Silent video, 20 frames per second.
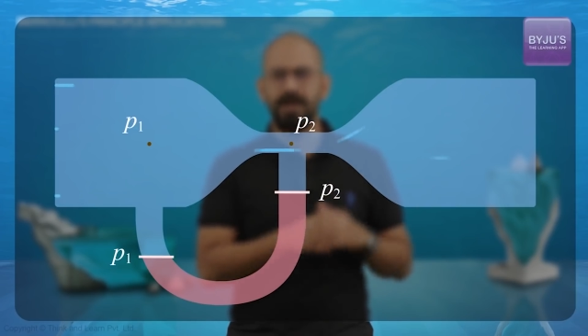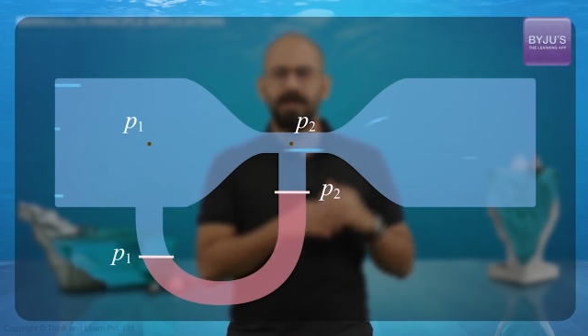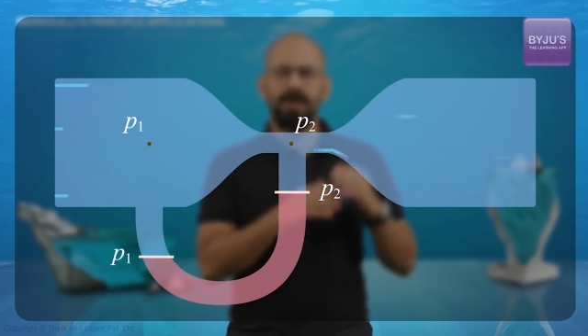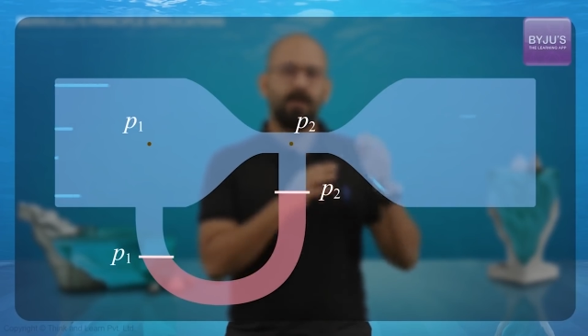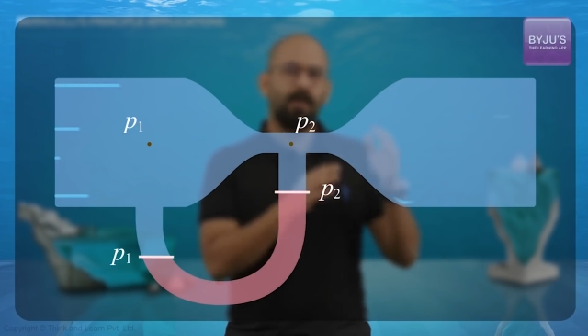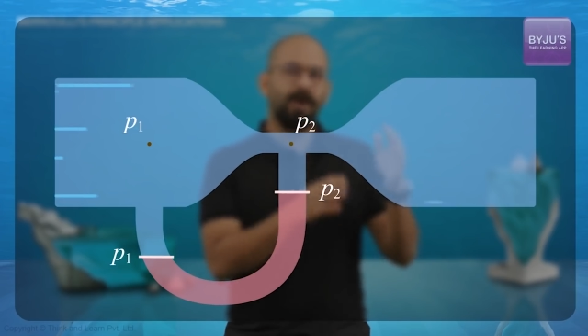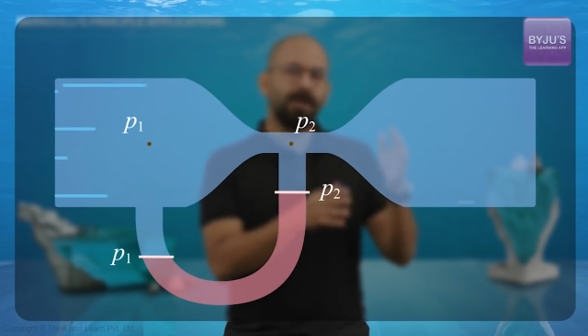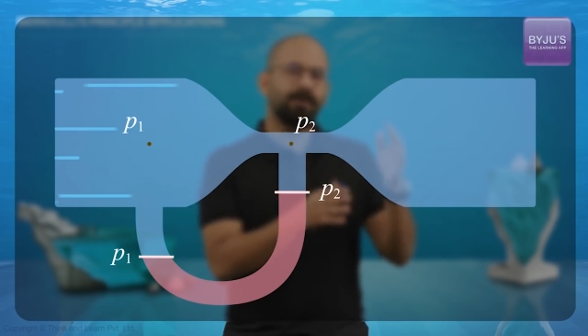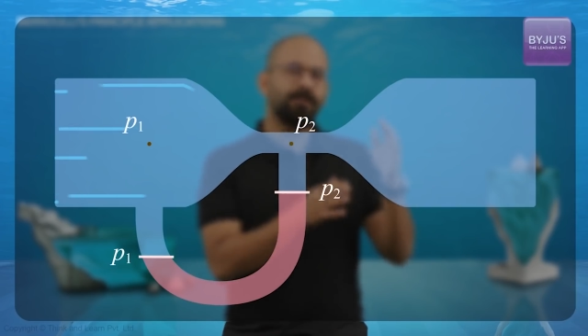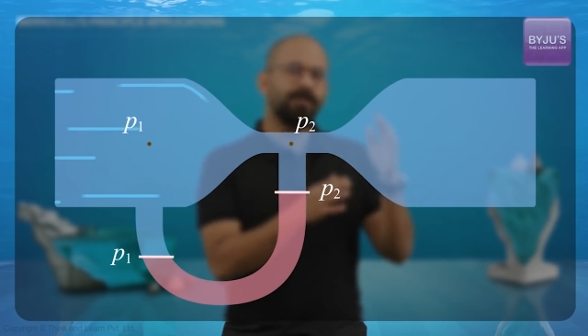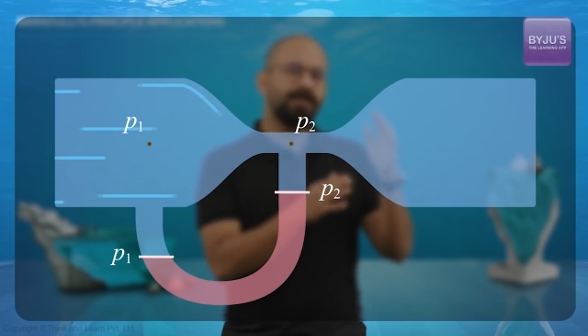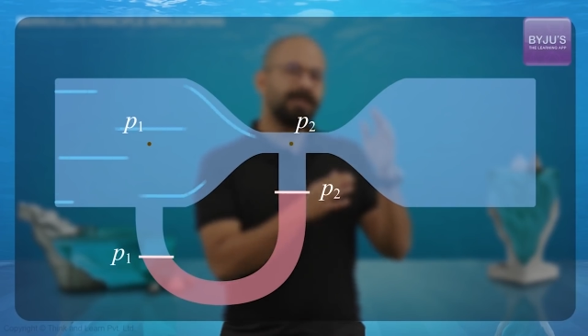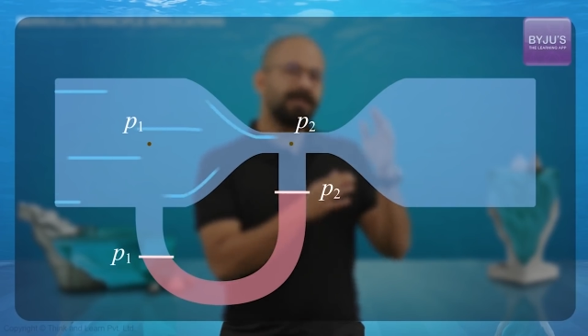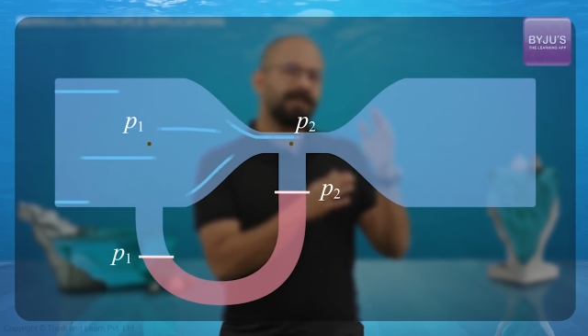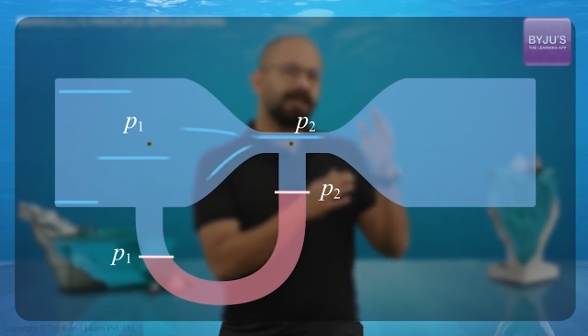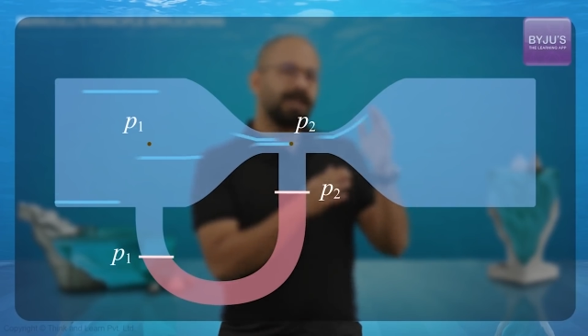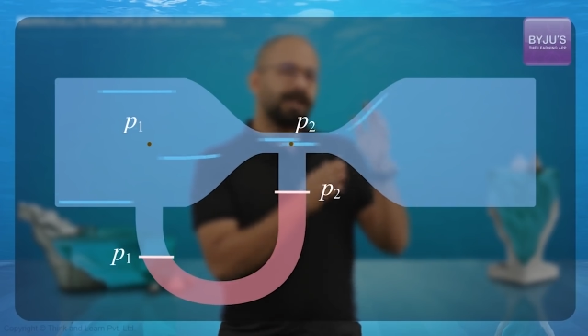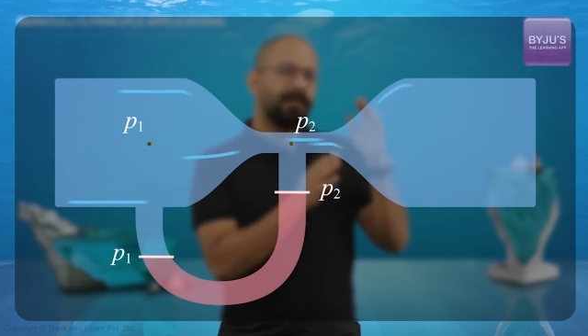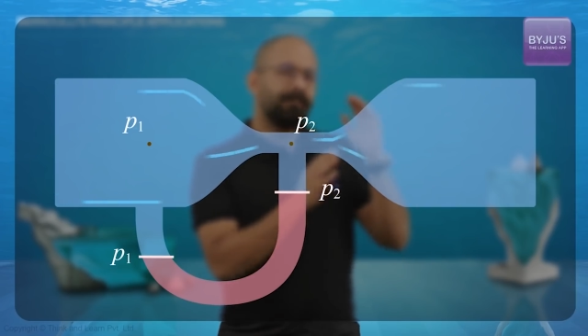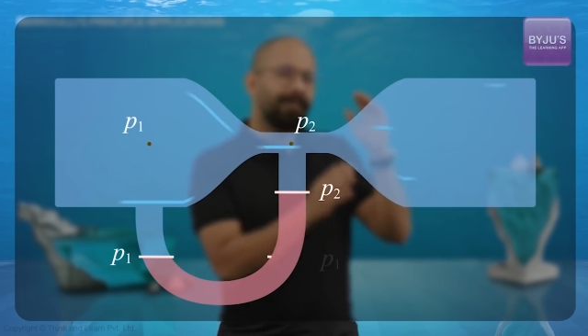Now, what will
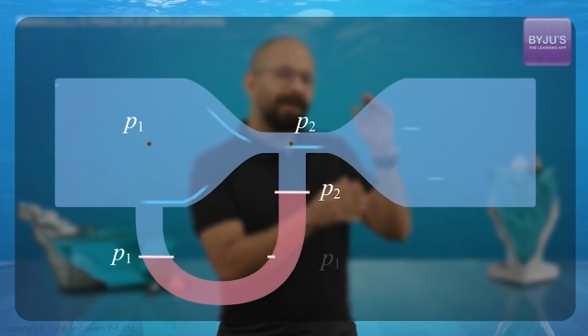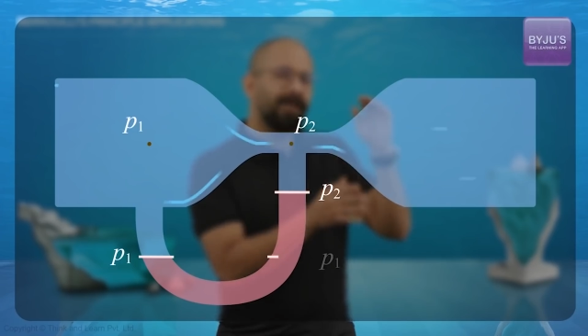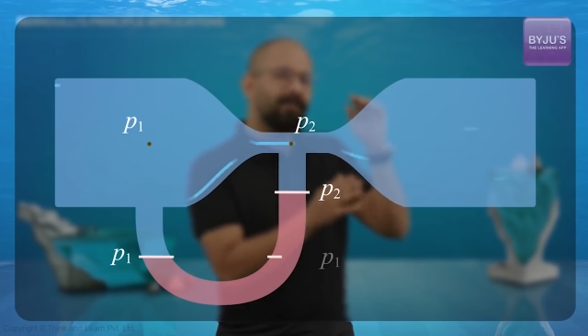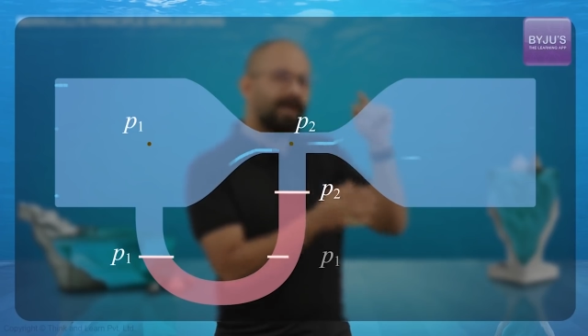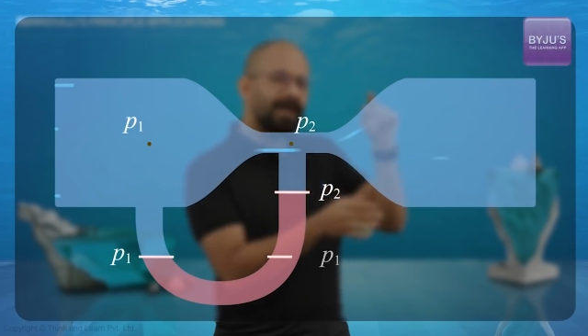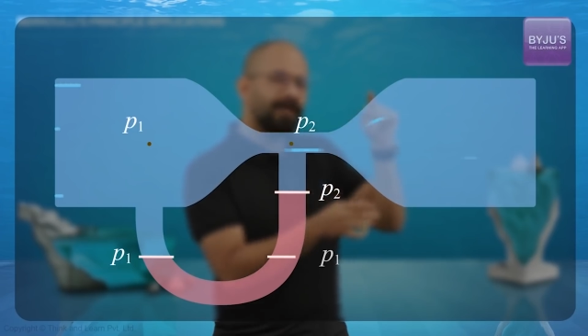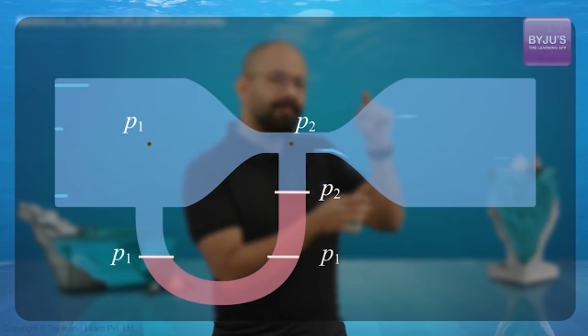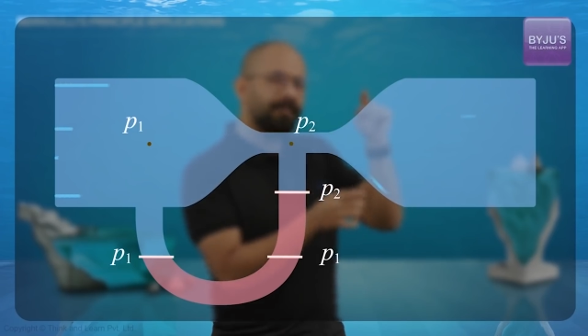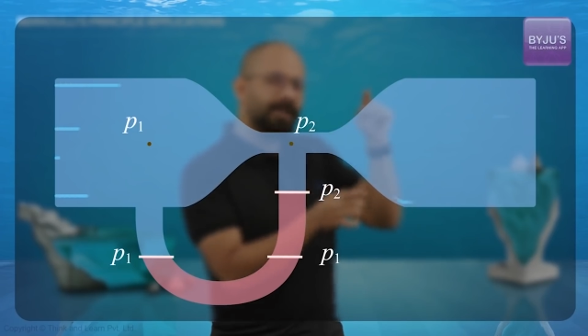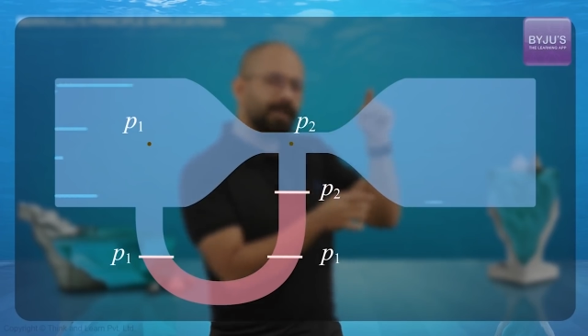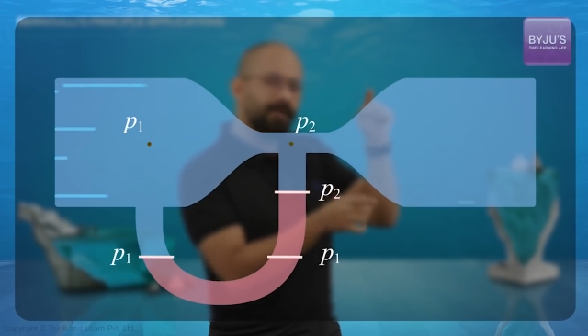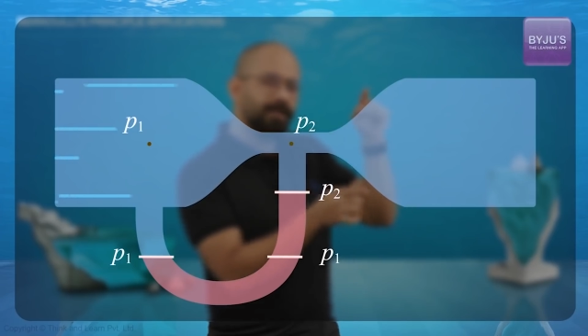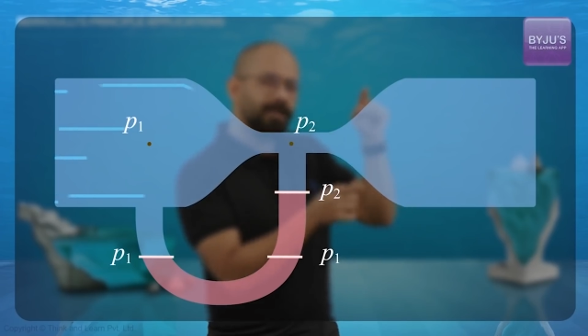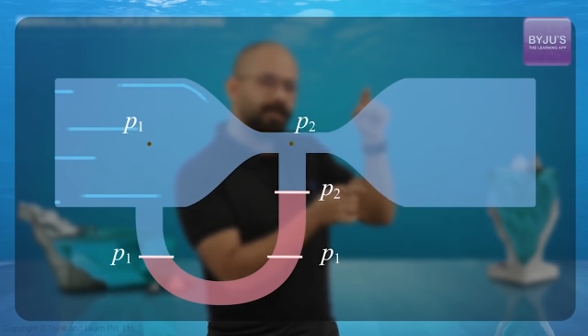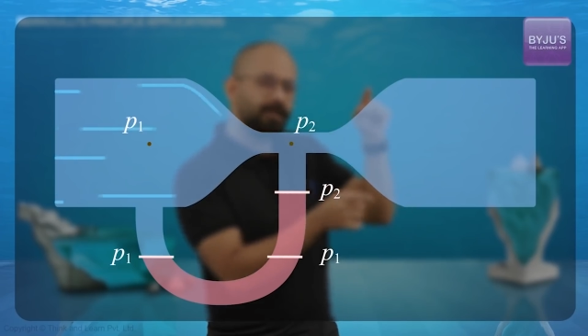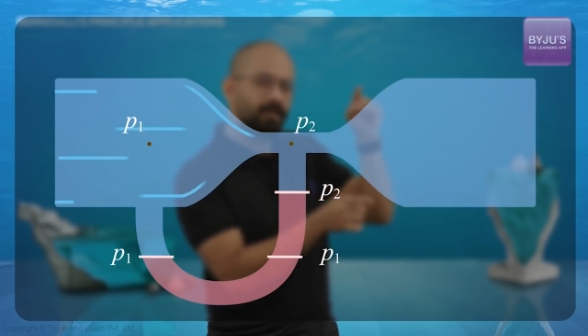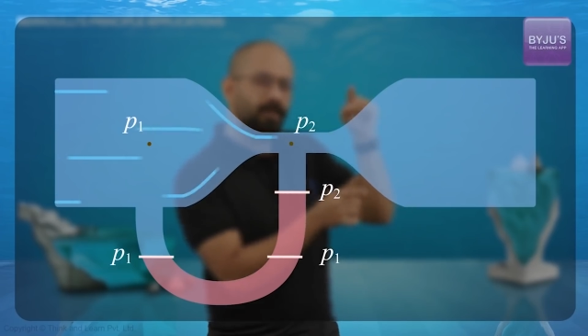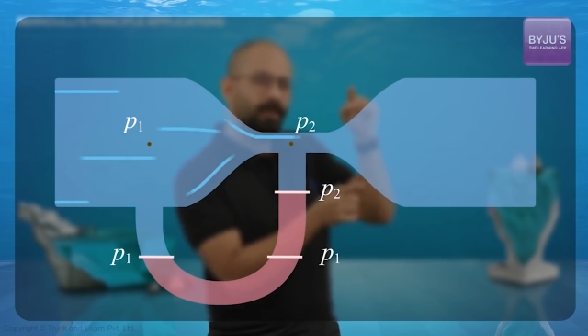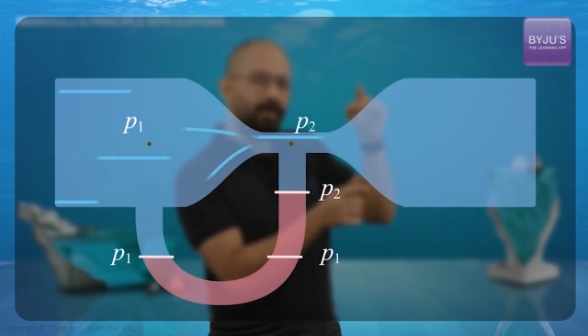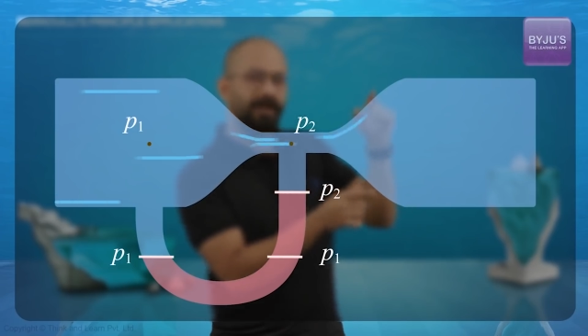P one be equal
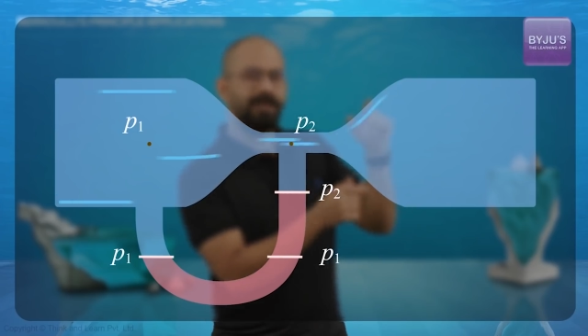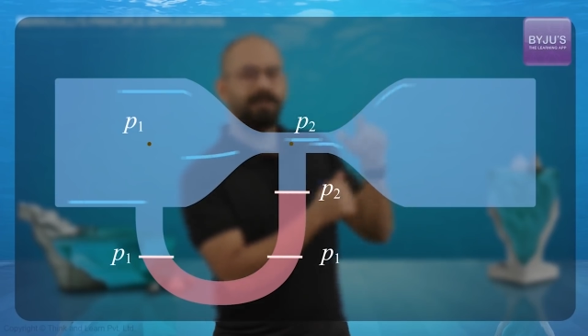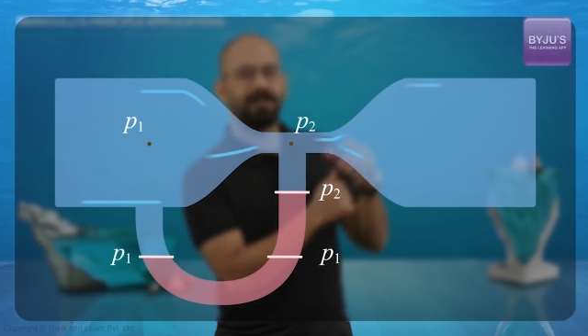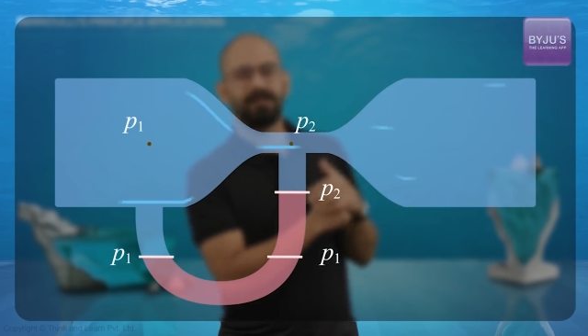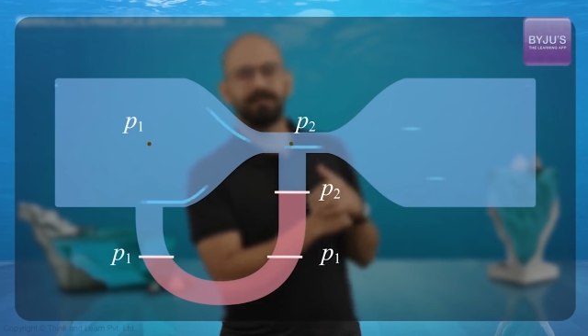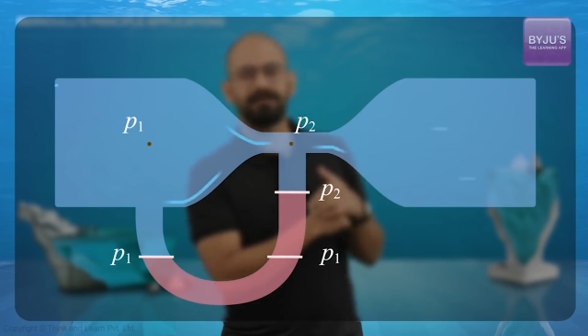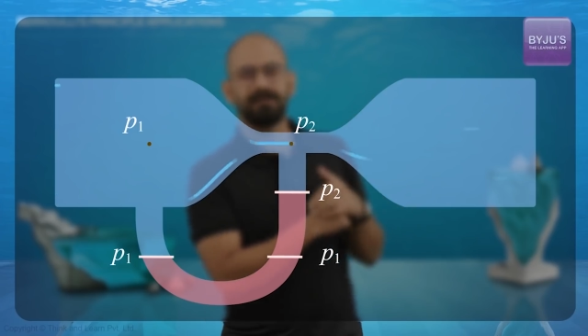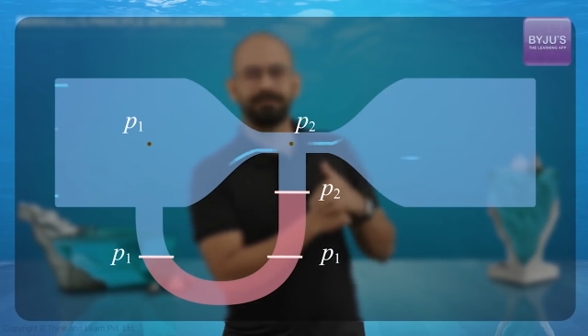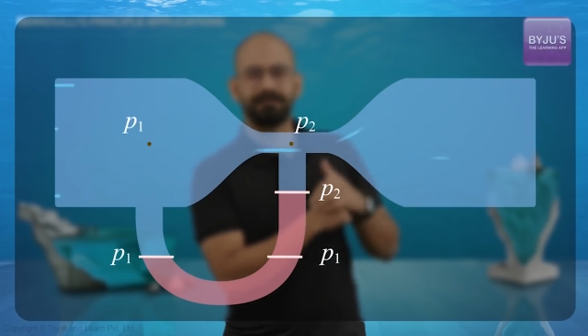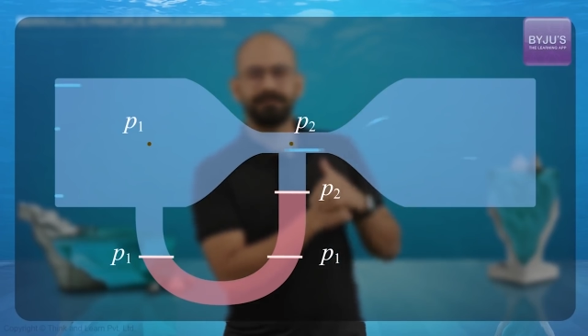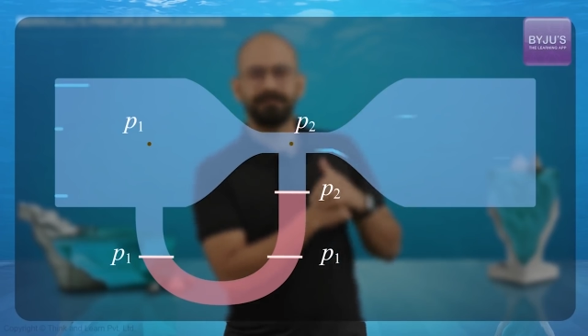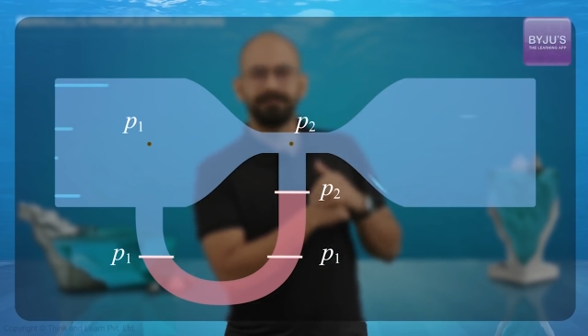to over here?